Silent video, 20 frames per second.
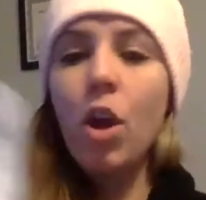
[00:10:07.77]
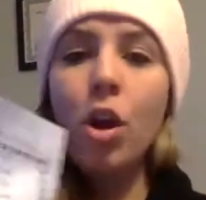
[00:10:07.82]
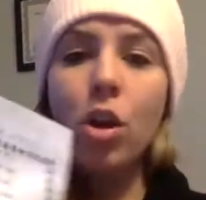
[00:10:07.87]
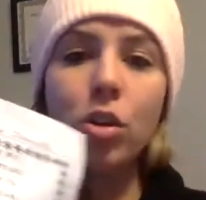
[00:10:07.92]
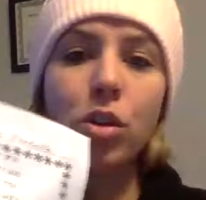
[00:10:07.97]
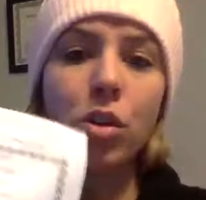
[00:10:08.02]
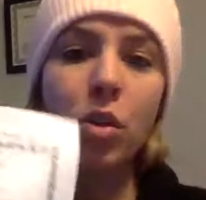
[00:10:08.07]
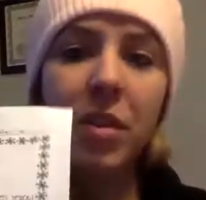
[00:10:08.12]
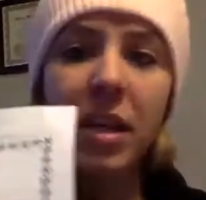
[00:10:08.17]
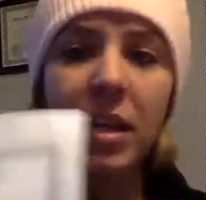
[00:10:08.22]

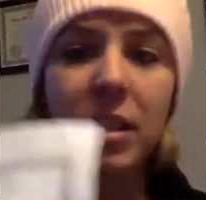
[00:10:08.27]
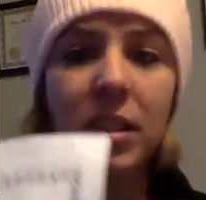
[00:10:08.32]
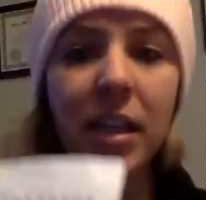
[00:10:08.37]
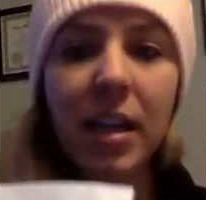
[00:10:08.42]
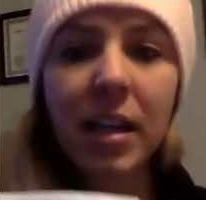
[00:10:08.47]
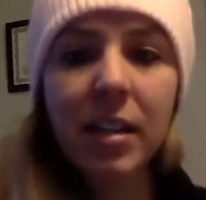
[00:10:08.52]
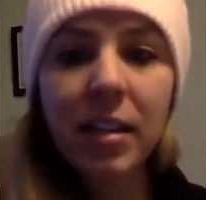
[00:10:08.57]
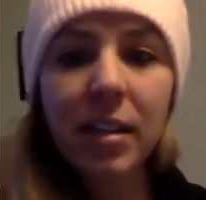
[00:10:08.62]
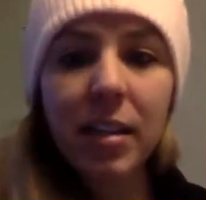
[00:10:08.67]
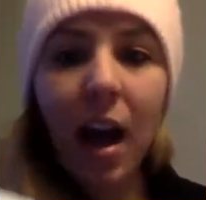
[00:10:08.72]
So this
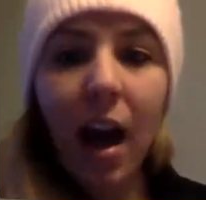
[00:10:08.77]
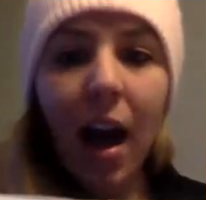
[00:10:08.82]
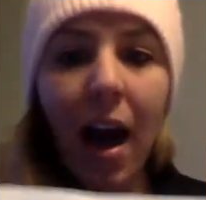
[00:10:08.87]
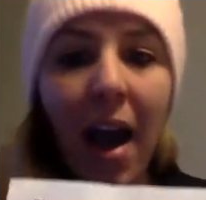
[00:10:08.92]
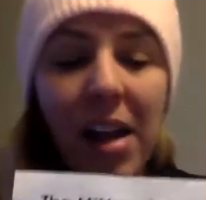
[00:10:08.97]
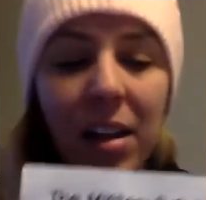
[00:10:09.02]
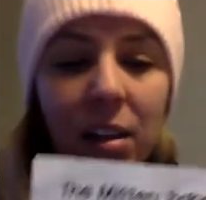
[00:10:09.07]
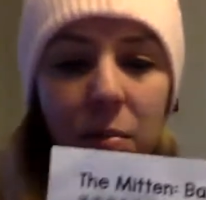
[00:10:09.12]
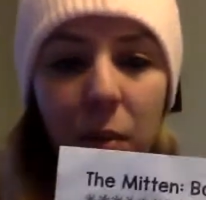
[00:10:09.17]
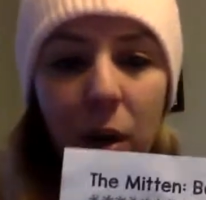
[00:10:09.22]
is not
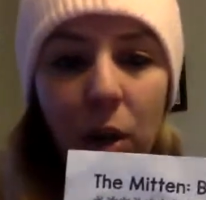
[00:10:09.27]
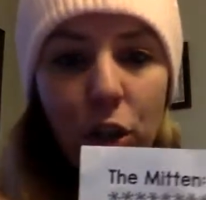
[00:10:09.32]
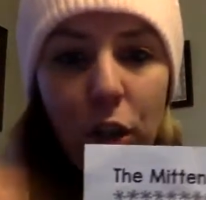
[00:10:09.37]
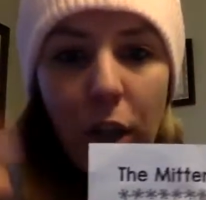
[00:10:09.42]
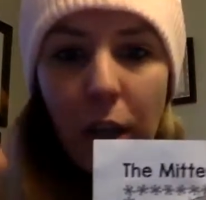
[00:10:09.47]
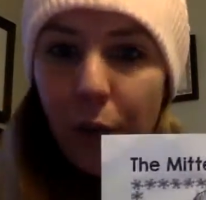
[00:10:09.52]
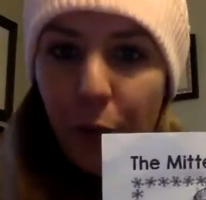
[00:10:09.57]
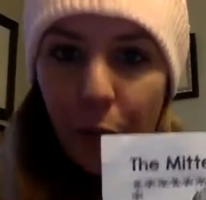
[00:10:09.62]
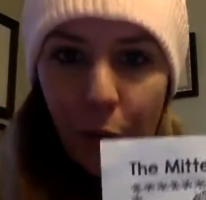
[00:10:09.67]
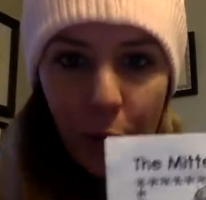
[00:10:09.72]
as much
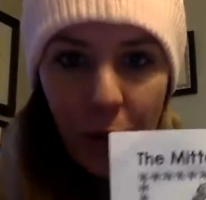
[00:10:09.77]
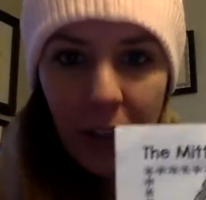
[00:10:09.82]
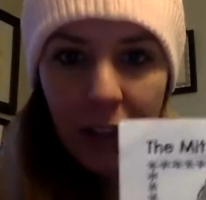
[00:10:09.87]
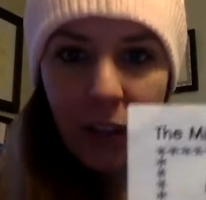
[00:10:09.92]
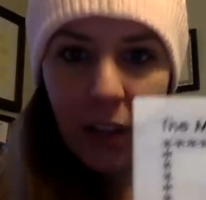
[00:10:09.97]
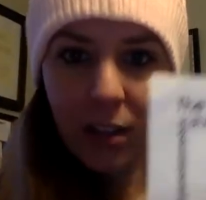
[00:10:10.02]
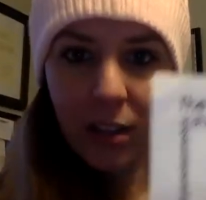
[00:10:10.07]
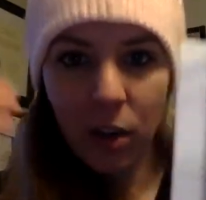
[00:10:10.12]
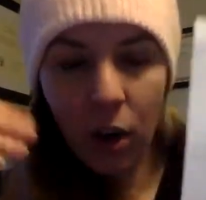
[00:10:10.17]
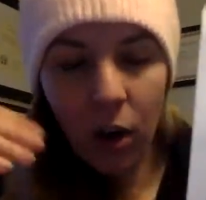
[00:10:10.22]
like
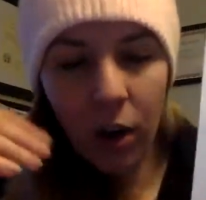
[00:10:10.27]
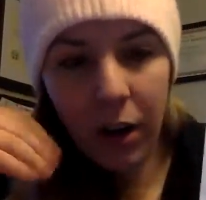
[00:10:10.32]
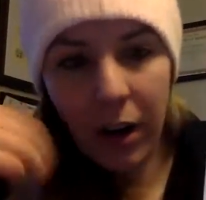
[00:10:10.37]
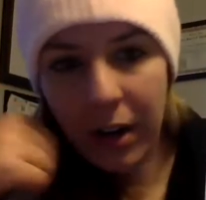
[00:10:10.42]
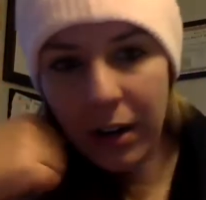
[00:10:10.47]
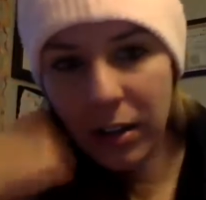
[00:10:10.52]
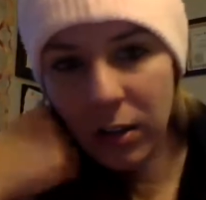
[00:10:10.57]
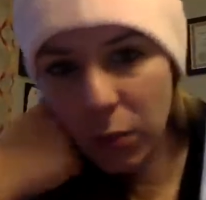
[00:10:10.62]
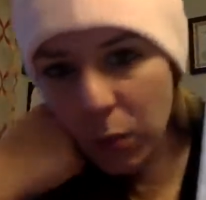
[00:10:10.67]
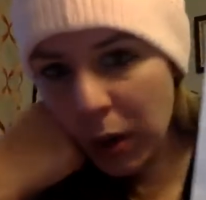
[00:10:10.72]
freelance art
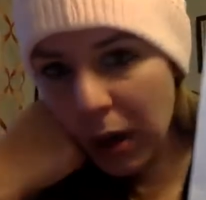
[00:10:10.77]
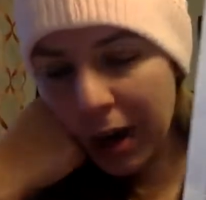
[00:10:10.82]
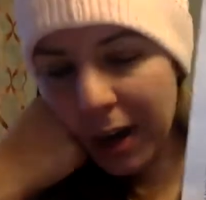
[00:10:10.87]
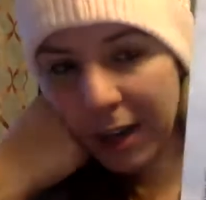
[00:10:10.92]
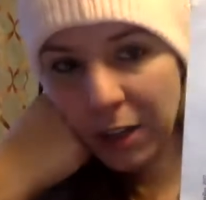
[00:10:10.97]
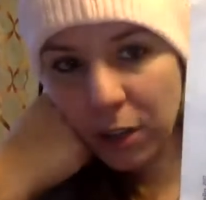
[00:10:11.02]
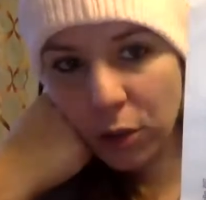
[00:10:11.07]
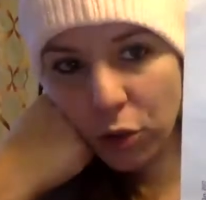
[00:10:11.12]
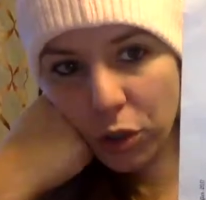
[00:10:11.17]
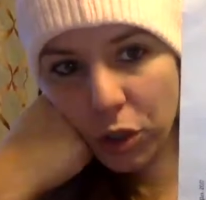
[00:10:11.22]
as what I
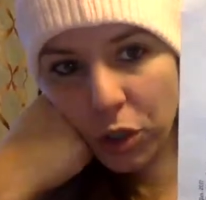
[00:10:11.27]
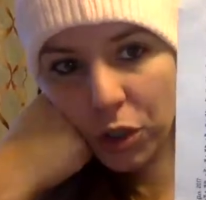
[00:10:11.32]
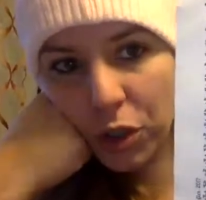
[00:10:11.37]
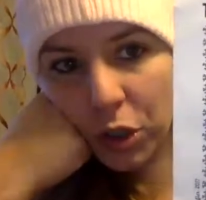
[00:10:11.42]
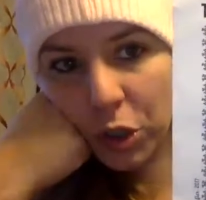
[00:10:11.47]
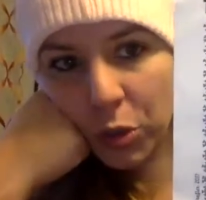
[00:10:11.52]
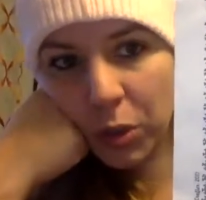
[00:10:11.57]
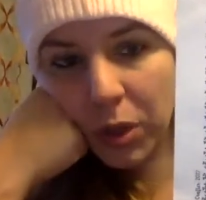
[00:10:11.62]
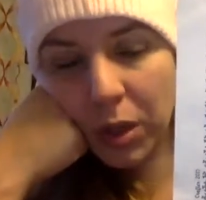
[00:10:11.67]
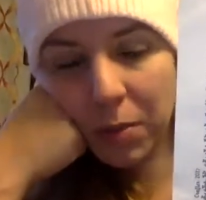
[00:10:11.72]
usually
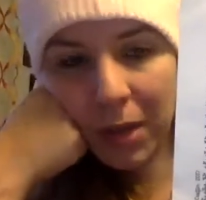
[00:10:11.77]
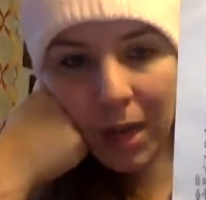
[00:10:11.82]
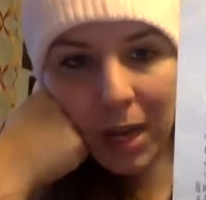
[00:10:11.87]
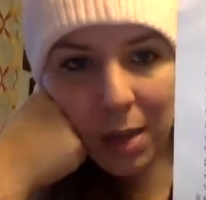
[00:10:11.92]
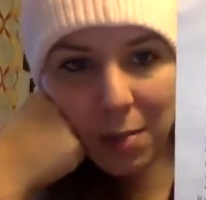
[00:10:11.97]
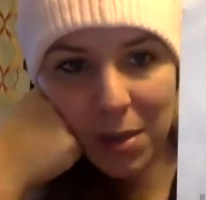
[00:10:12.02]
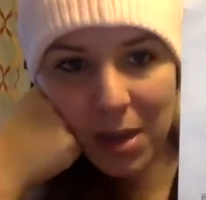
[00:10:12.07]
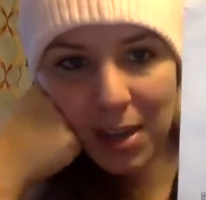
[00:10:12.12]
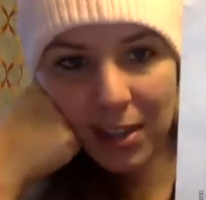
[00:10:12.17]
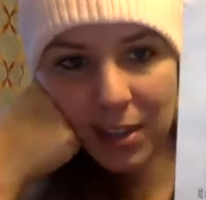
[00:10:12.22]
do in my
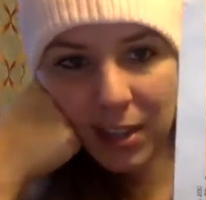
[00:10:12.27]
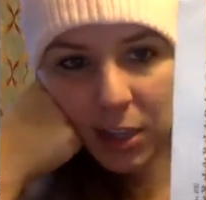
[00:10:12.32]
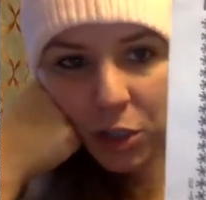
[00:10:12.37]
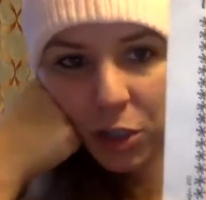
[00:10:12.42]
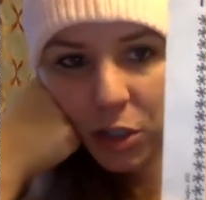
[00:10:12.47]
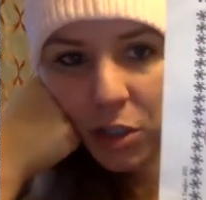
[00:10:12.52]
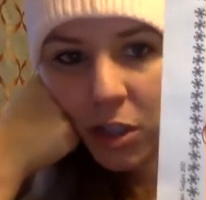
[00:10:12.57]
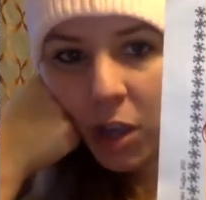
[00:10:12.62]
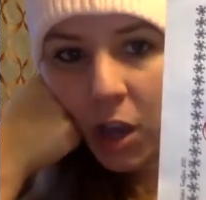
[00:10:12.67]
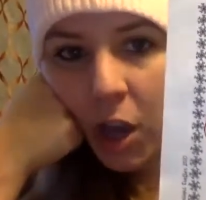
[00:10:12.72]
ABA
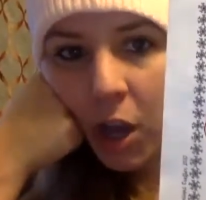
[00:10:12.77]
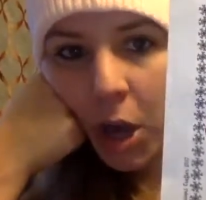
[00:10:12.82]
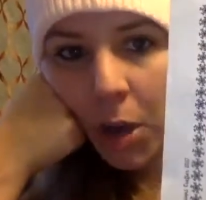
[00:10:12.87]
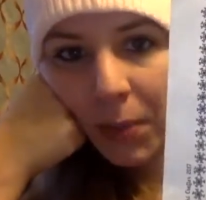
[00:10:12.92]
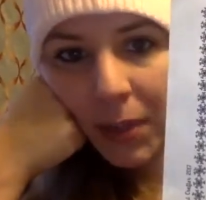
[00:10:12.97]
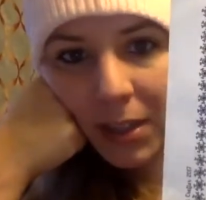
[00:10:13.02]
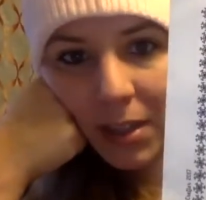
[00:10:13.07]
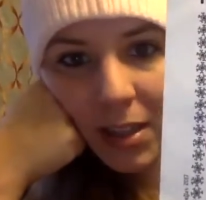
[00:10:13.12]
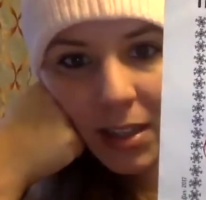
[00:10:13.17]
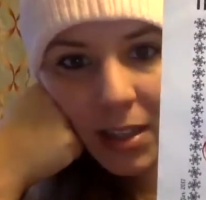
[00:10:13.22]
sessions,
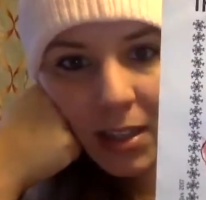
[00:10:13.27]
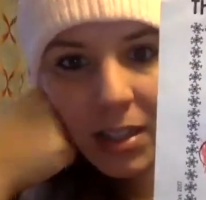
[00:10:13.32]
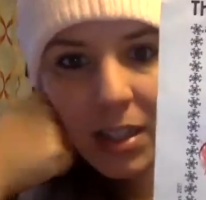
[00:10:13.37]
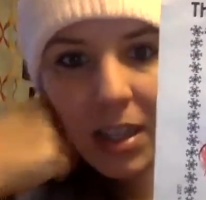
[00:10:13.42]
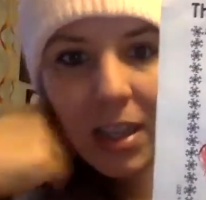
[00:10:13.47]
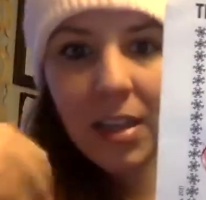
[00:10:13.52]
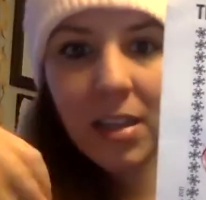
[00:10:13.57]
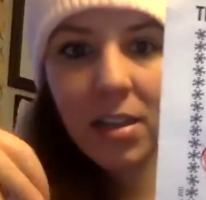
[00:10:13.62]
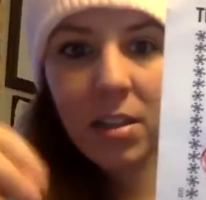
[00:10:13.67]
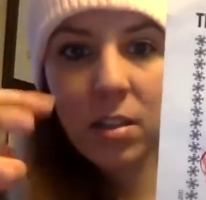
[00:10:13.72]
but this
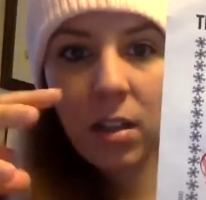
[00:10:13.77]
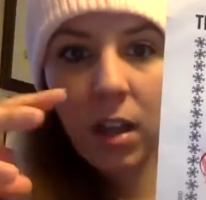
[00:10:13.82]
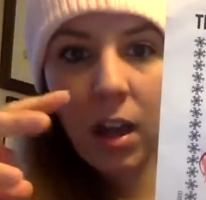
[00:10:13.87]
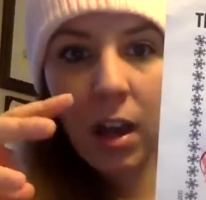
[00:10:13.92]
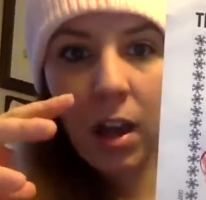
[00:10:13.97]
is